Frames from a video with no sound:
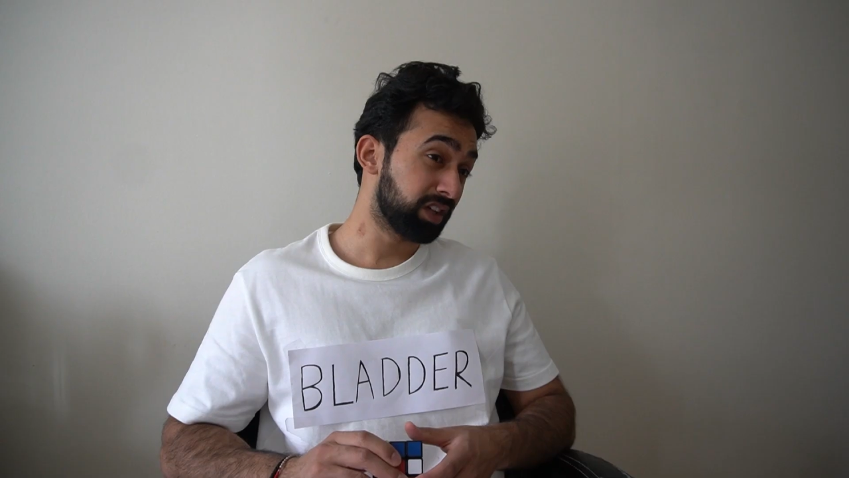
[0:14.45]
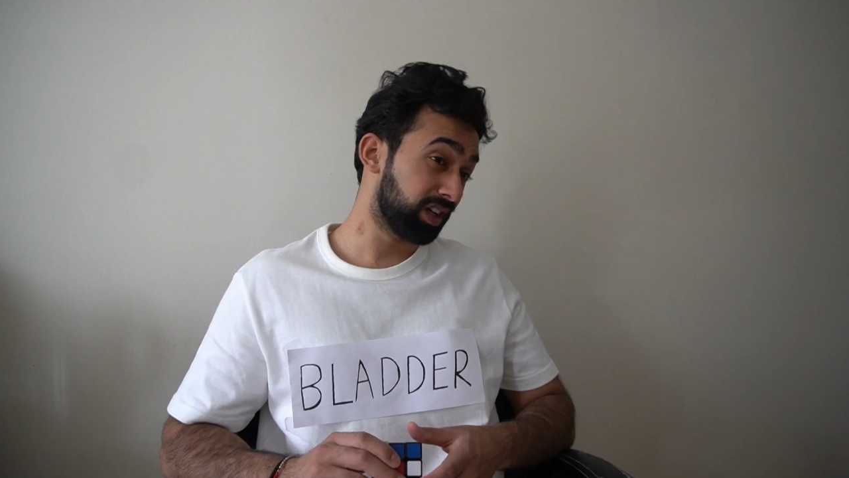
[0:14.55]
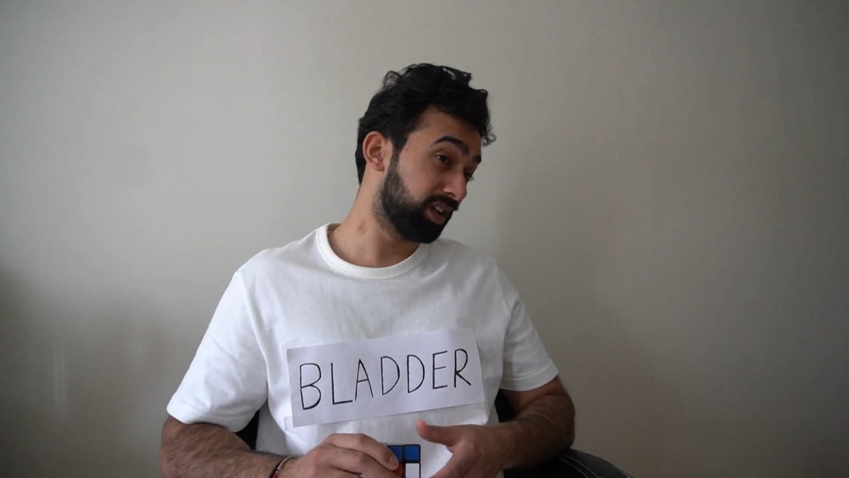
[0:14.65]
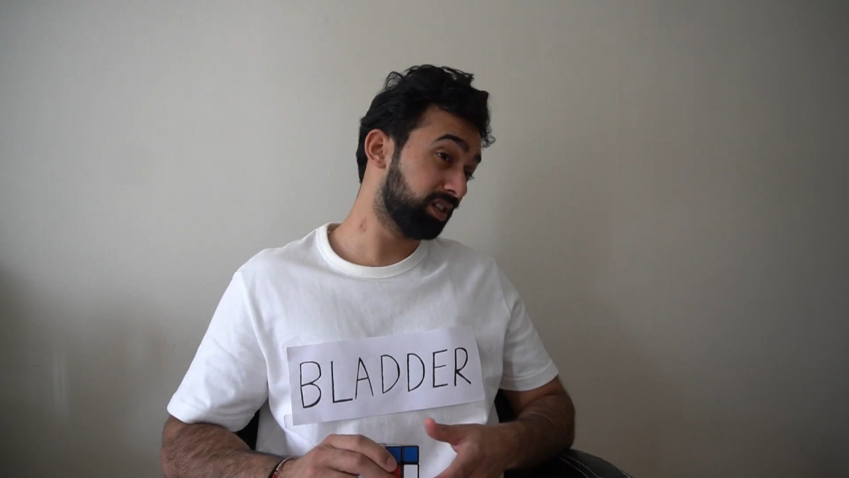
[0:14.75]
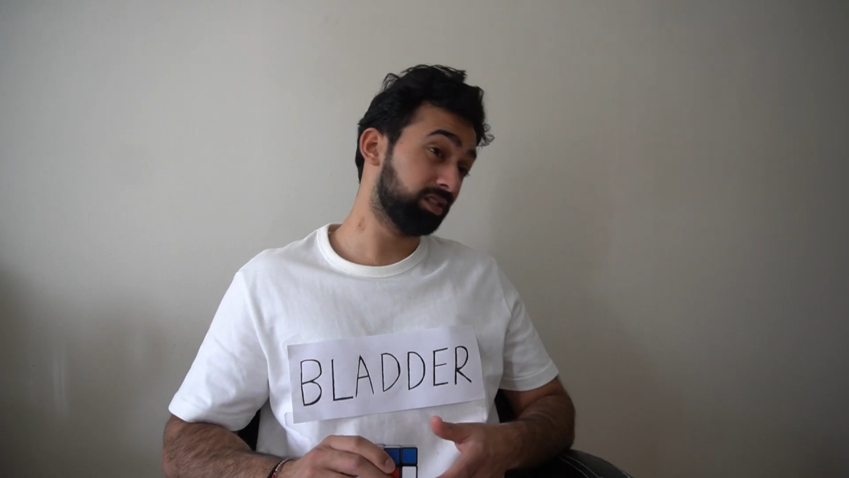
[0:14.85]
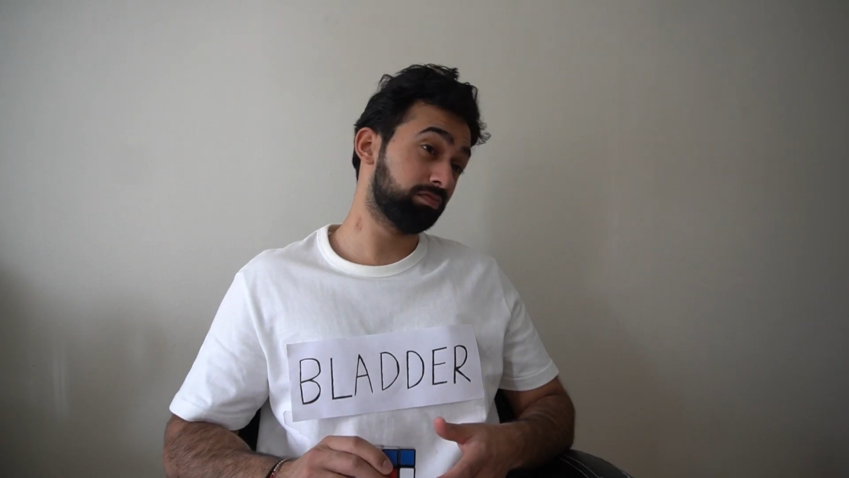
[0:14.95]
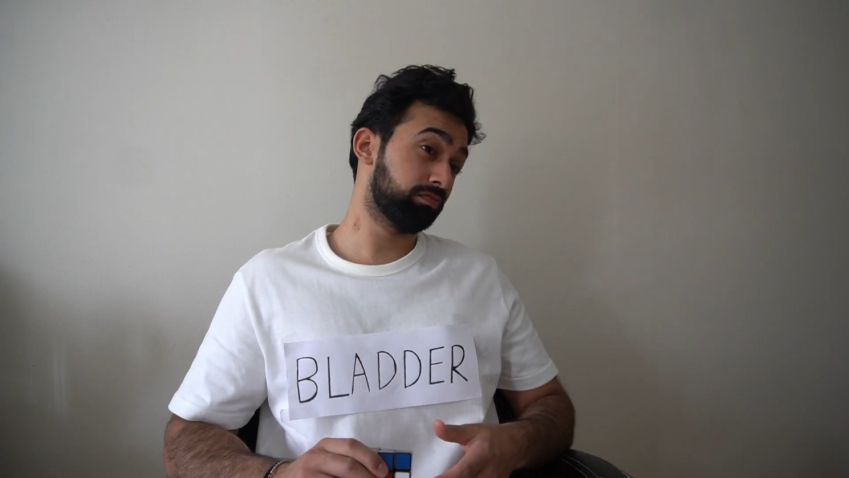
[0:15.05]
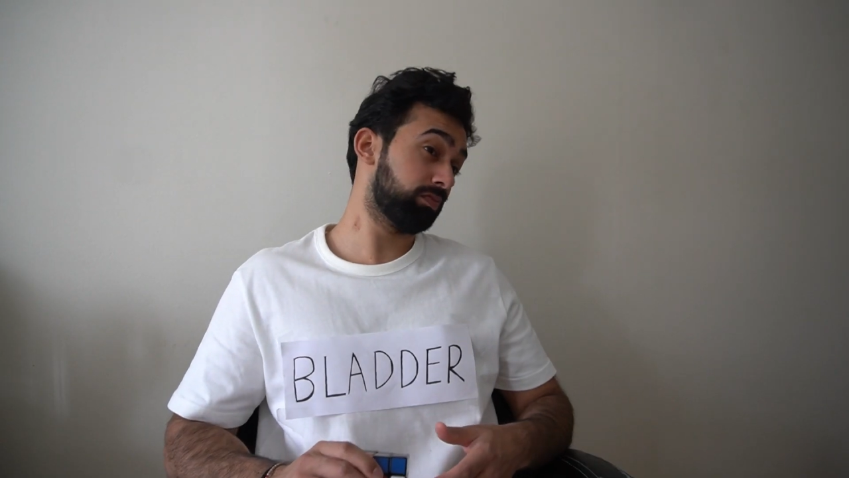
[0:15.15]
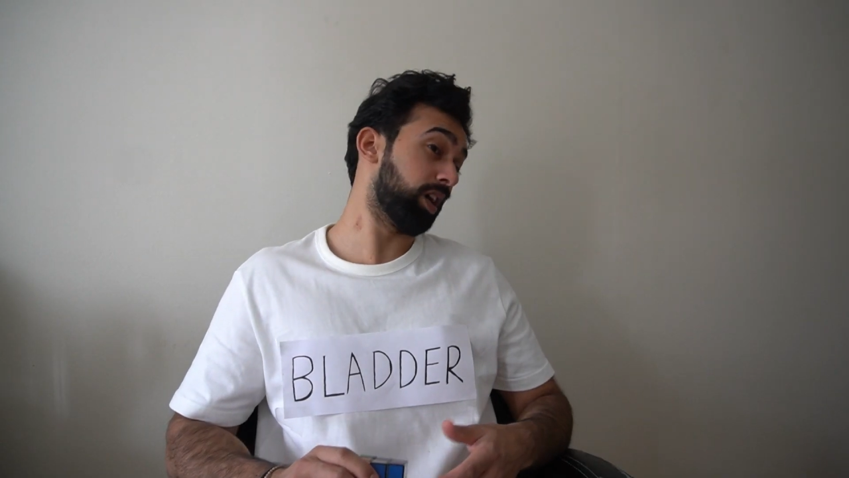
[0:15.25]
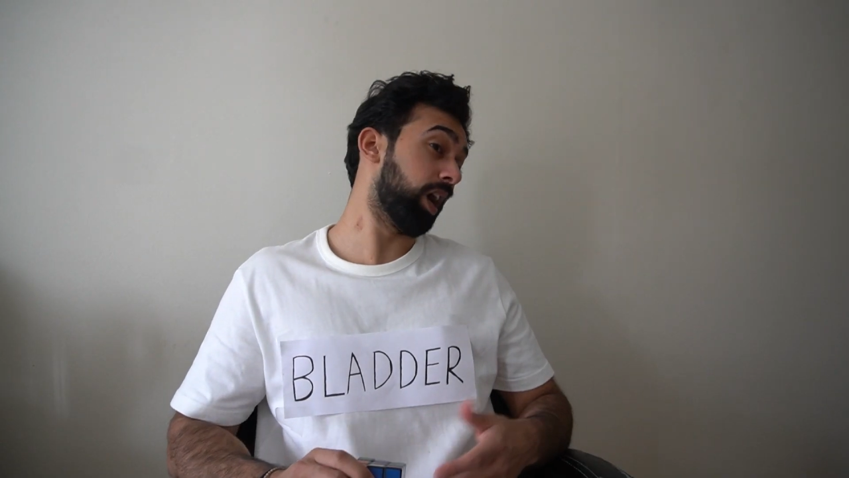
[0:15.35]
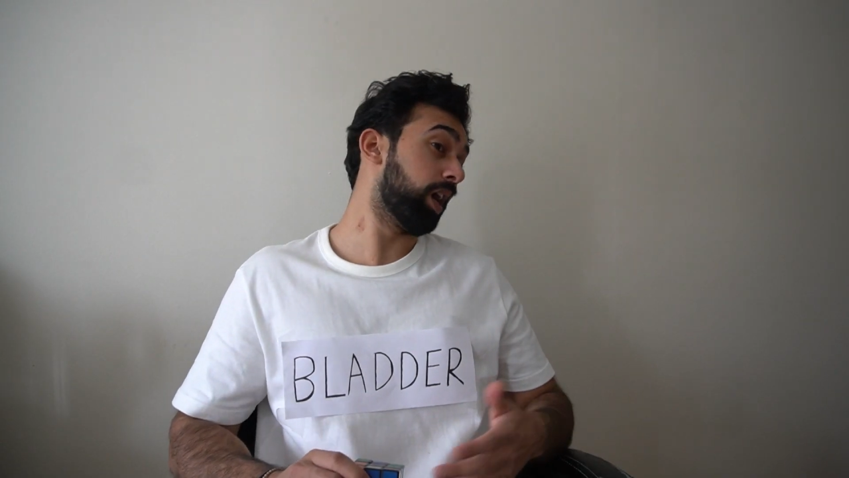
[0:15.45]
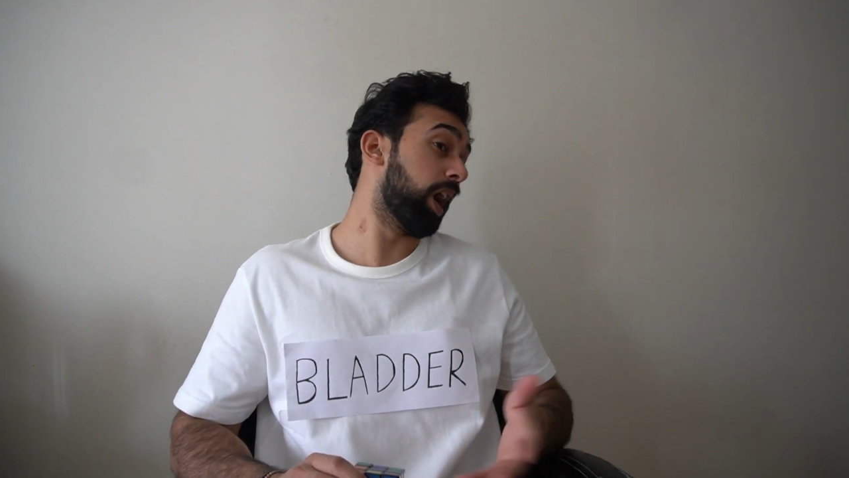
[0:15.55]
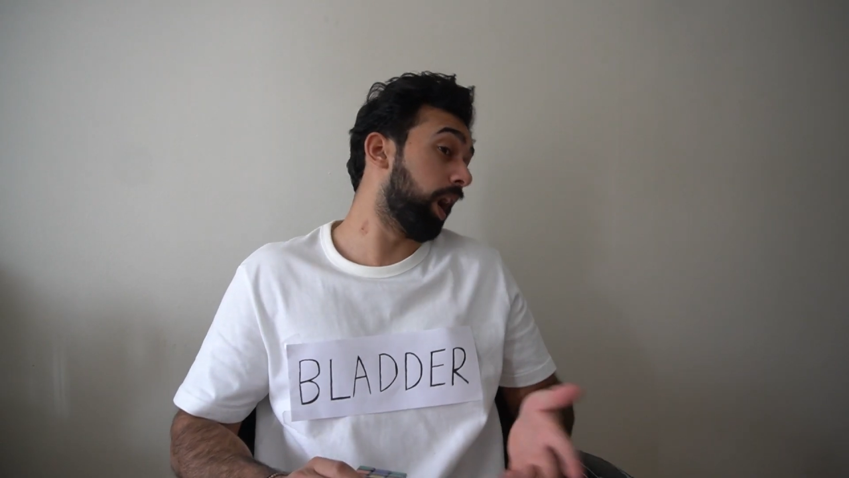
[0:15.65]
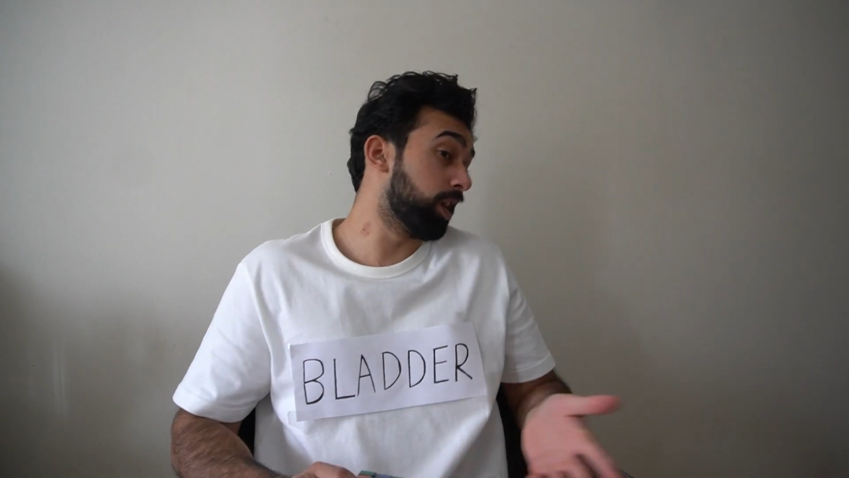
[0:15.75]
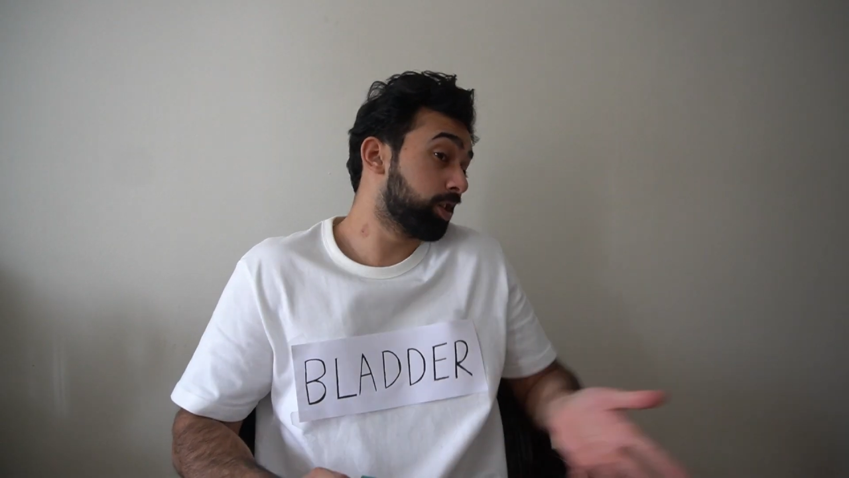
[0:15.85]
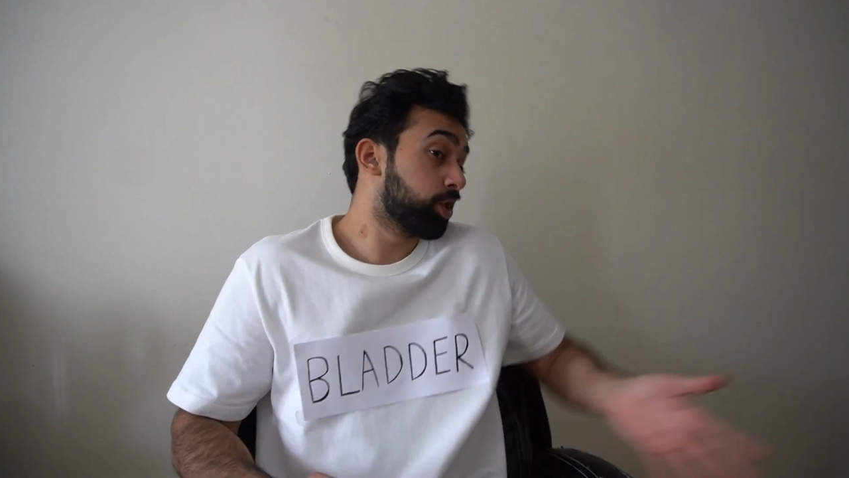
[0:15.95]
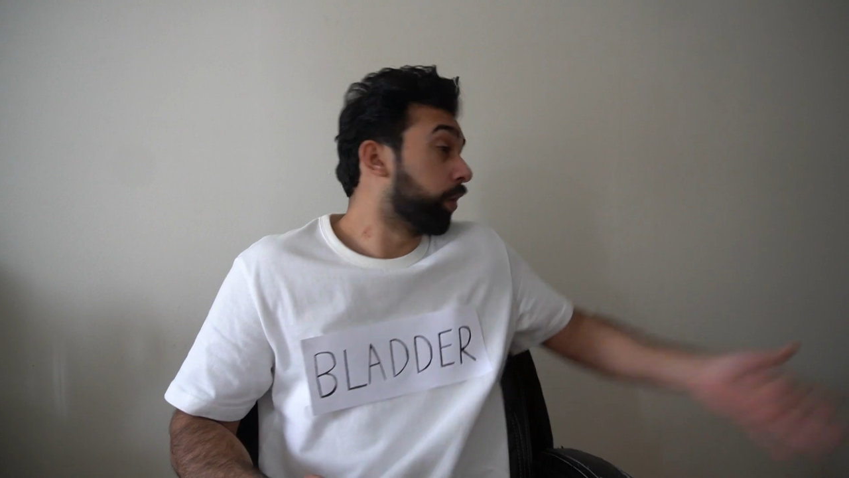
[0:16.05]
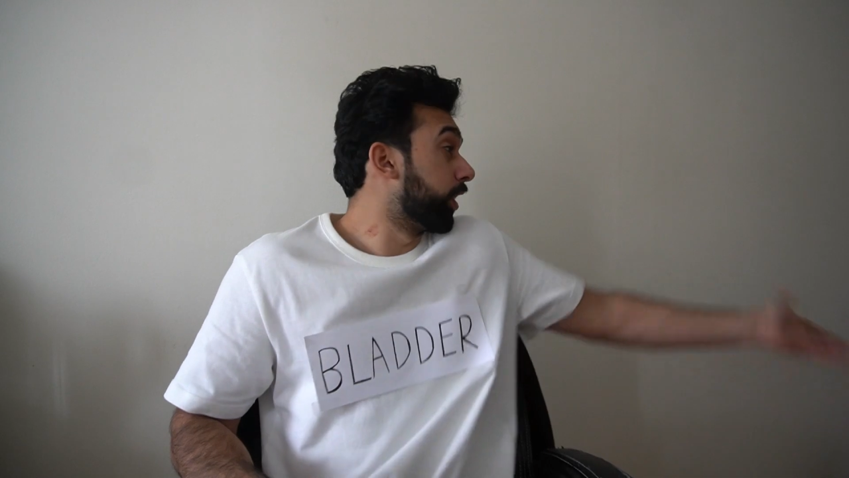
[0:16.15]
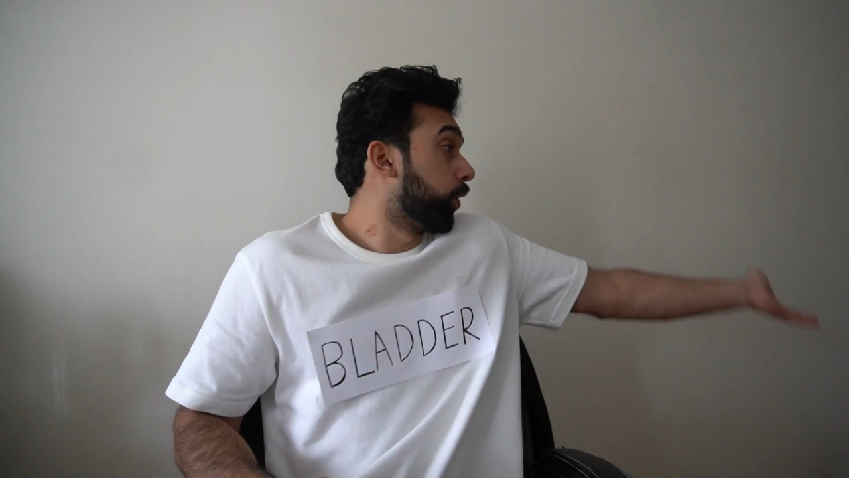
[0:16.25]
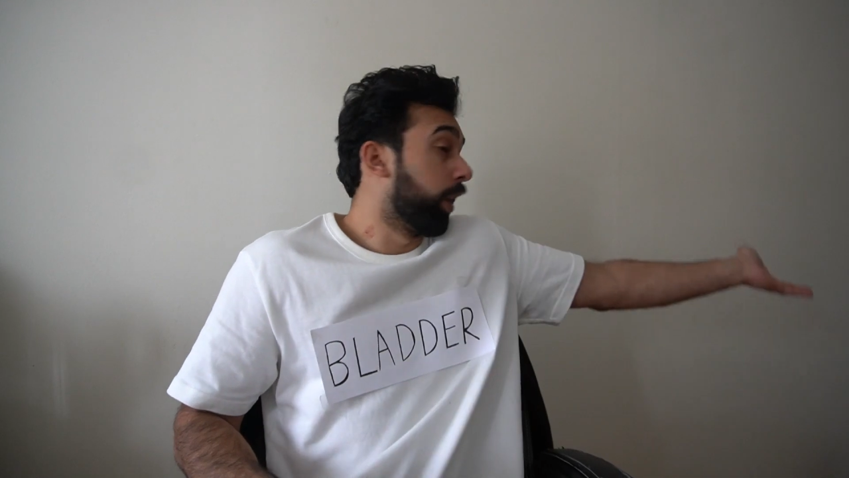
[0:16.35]
I just saw
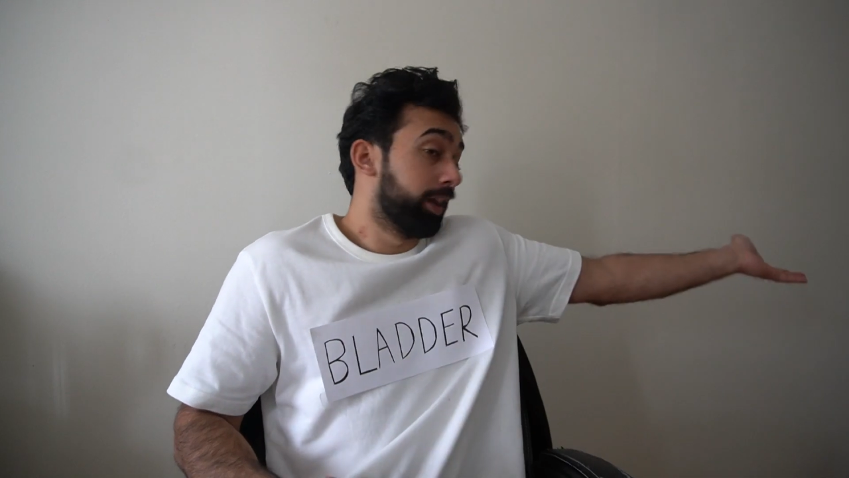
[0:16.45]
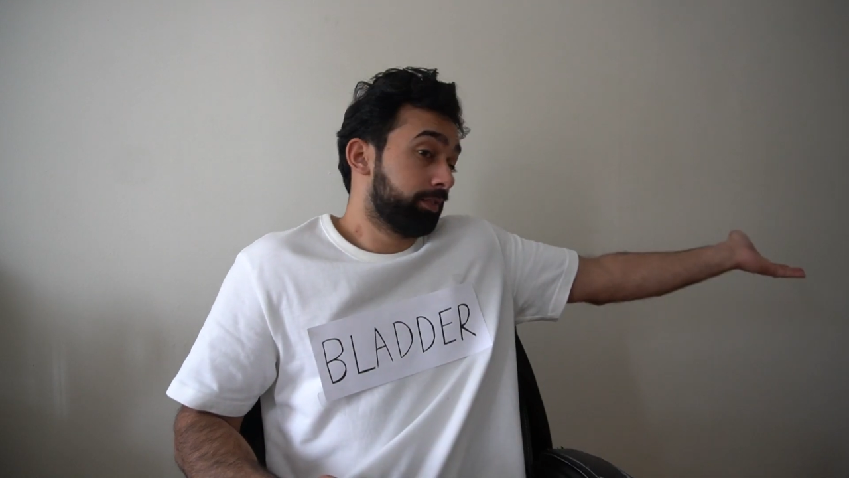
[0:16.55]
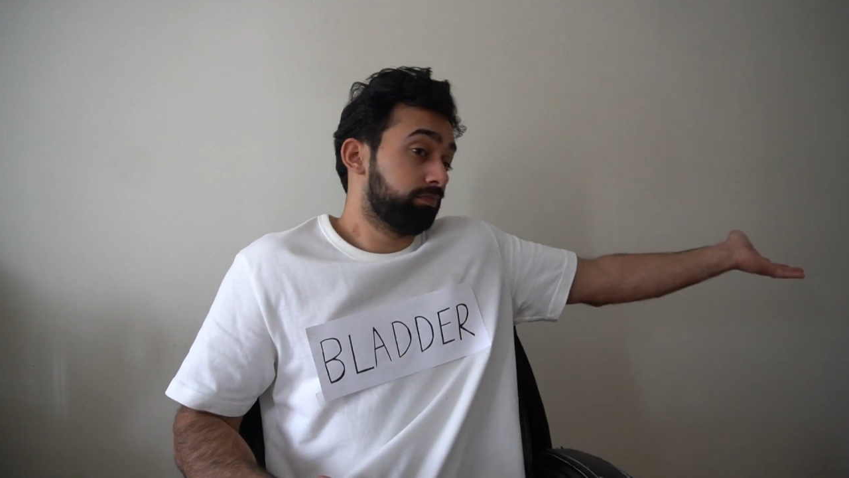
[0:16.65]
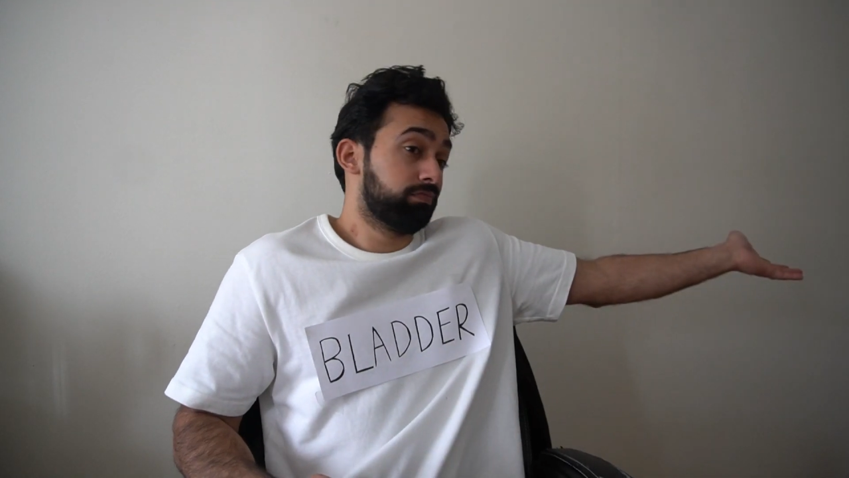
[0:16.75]
the toilet